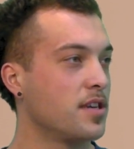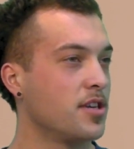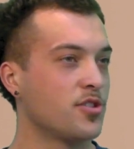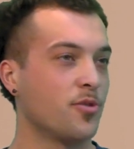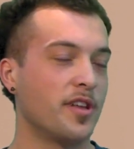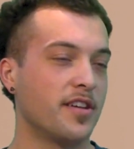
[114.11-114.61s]

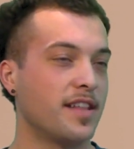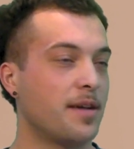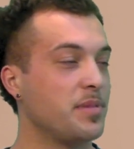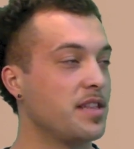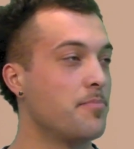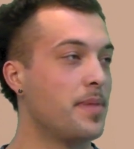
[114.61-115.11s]
So whether that
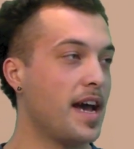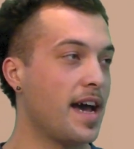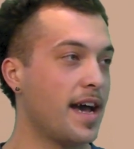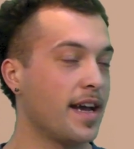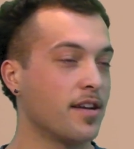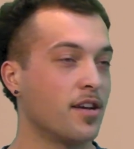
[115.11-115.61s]
be the
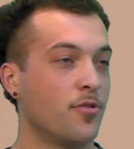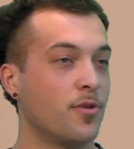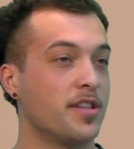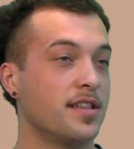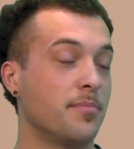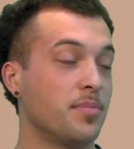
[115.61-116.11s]
bag,
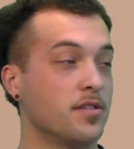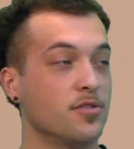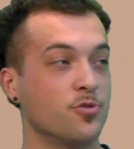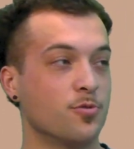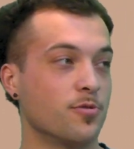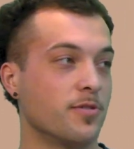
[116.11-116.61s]
whether that be the
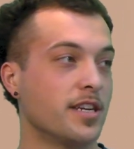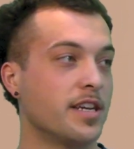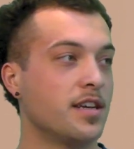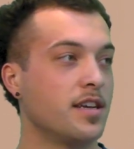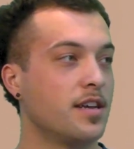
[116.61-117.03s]
jewelry,